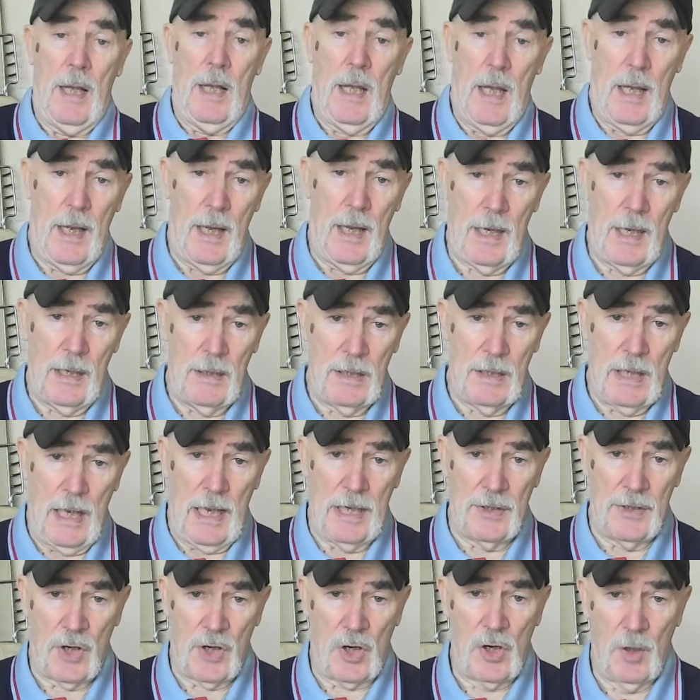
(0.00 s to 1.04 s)

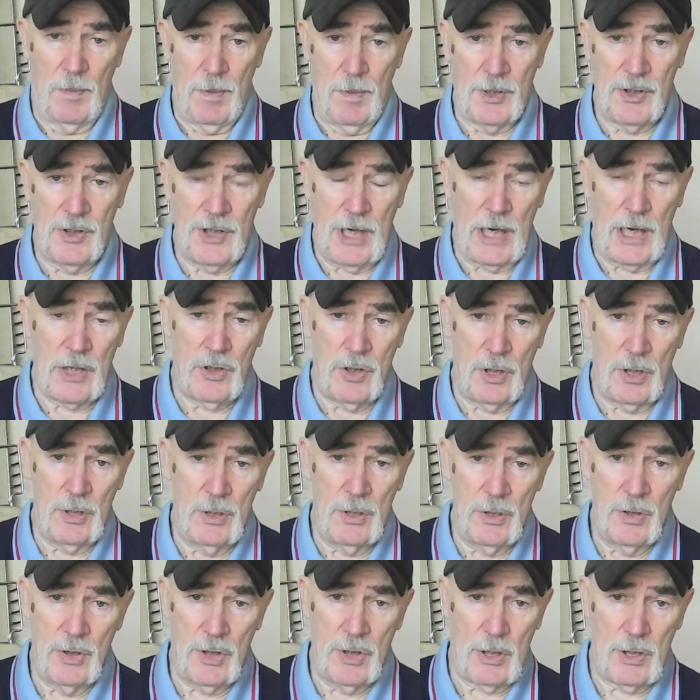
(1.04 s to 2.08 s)
has a couple of
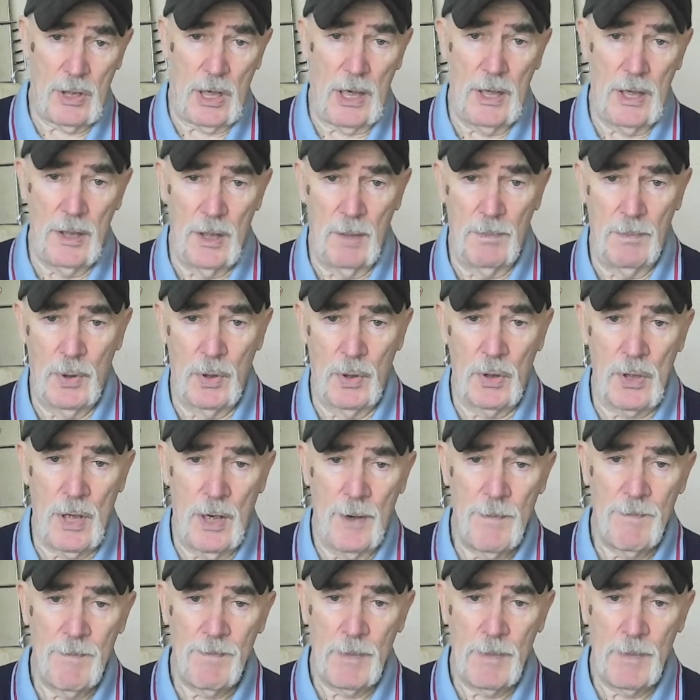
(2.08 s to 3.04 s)
sections in the book